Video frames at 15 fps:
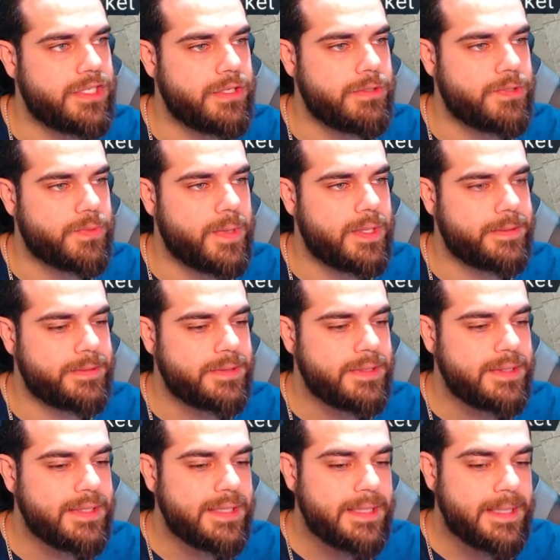too as well.
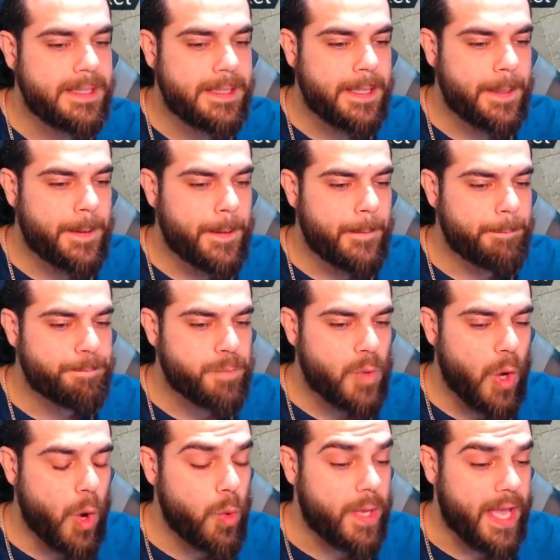
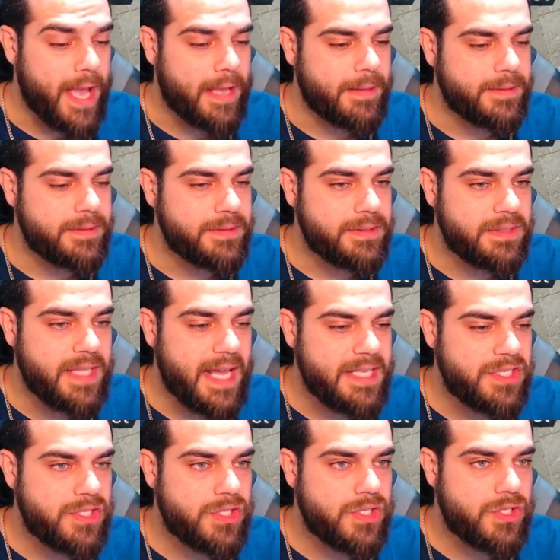Okay,
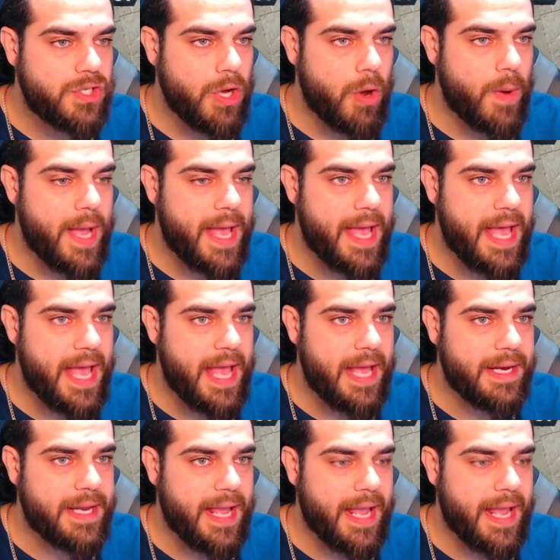let's go ahead